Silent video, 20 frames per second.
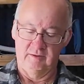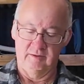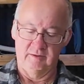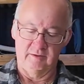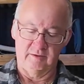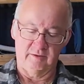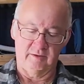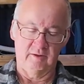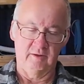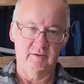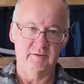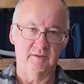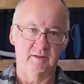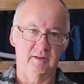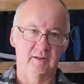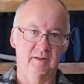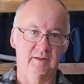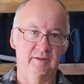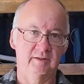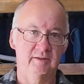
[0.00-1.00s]
just close the
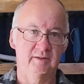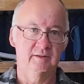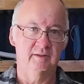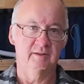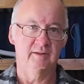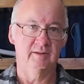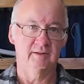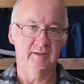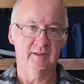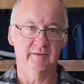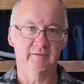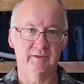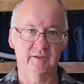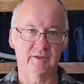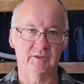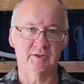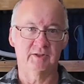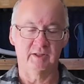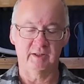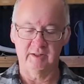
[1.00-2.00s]
lid, give it a
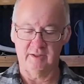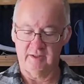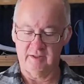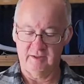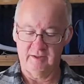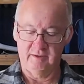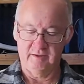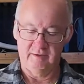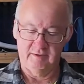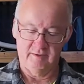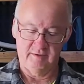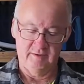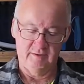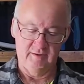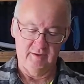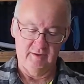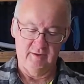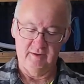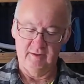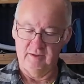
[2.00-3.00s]
shake,
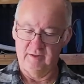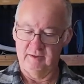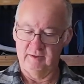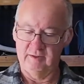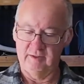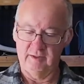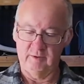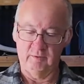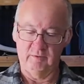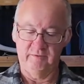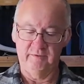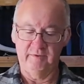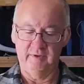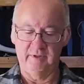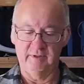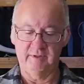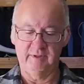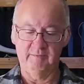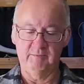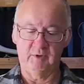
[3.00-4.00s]
and that will
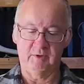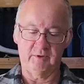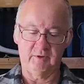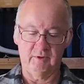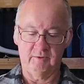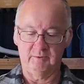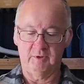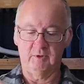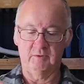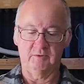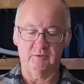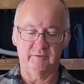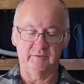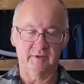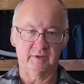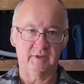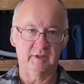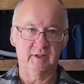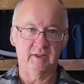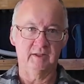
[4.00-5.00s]
fit in my cup holder of
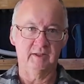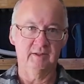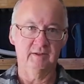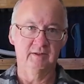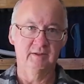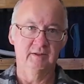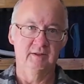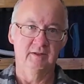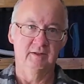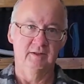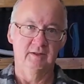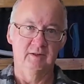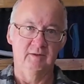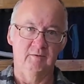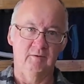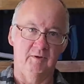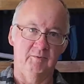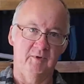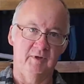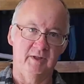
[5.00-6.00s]
the car.
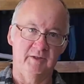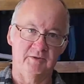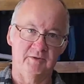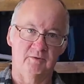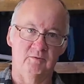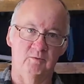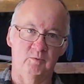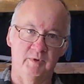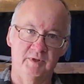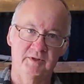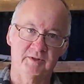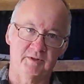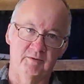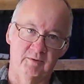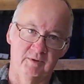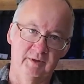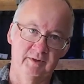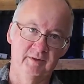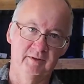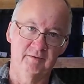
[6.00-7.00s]
Where my actual whisk
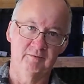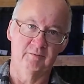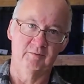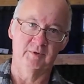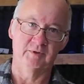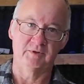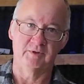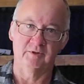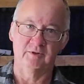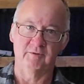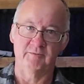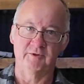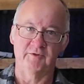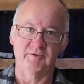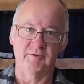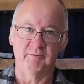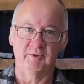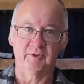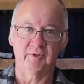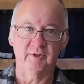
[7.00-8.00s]
one, which I normally
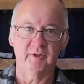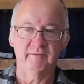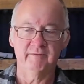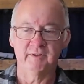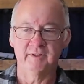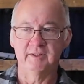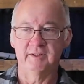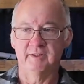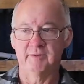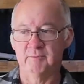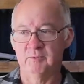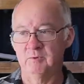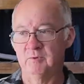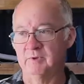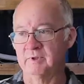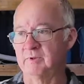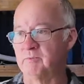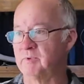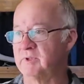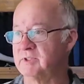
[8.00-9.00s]
drink my coffee in the
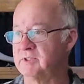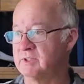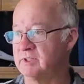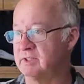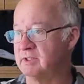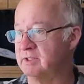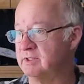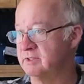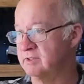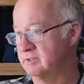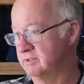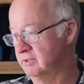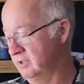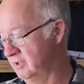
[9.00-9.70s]
morning, which is